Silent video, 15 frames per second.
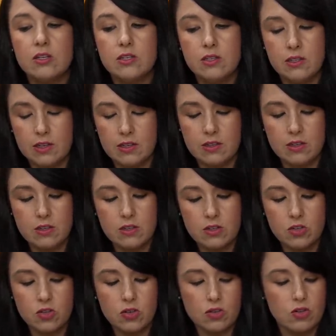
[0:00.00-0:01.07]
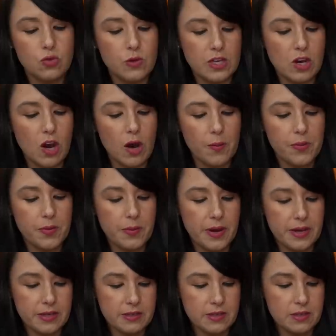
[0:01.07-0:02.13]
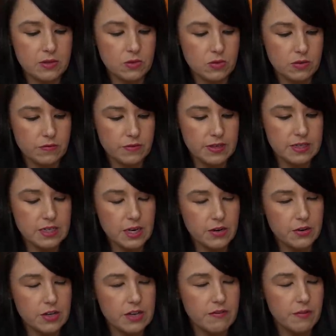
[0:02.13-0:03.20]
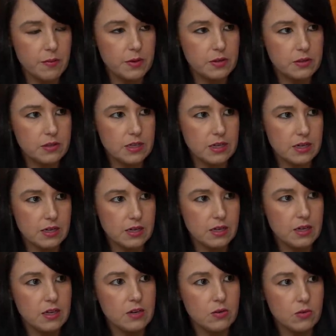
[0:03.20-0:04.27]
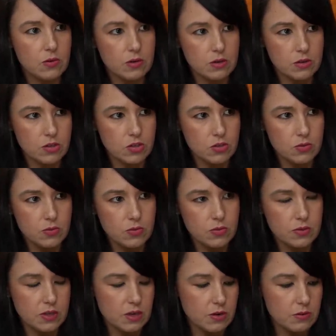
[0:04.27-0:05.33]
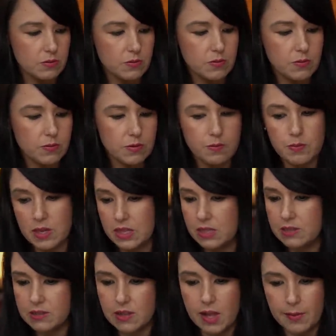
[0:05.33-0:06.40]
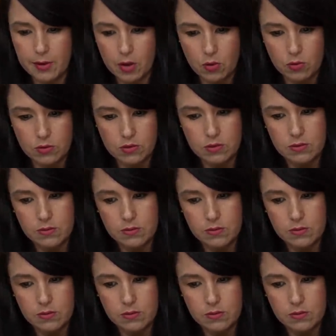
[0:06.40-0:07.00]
does do we compromise the sort of integrity of a building in order to you know meet these climate goals